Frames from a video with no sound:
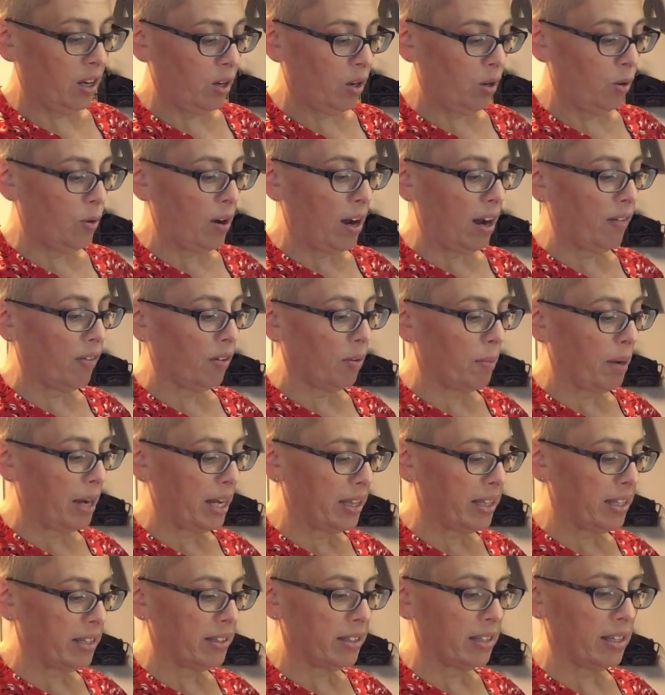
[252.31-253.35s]
whoever
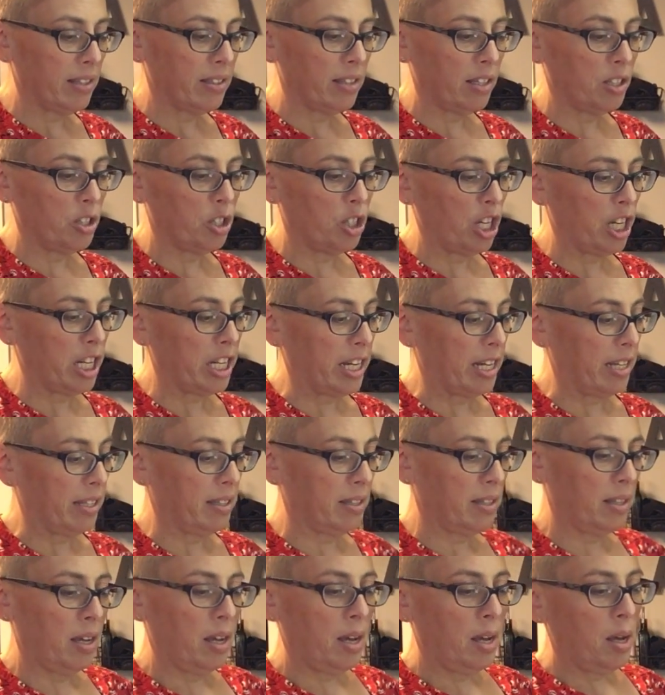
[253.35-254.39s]
made this is a genius,